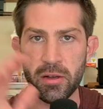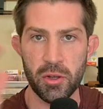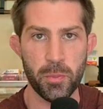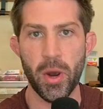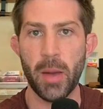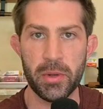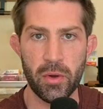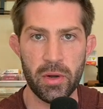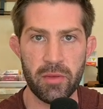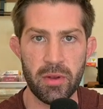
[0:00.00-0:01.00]
you probably
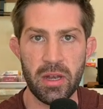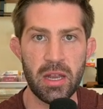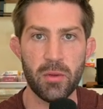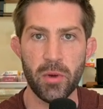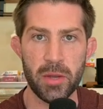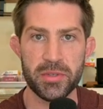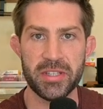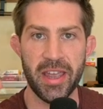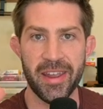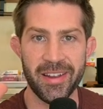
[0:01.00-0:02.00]
don't even need what I'm
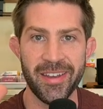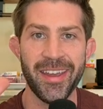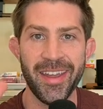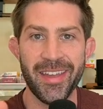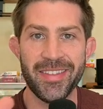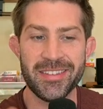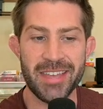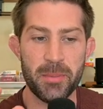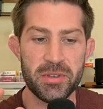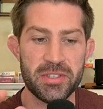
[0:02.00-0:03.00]
saying in this
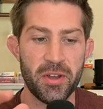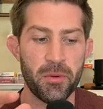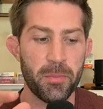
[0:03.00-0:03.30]
episode.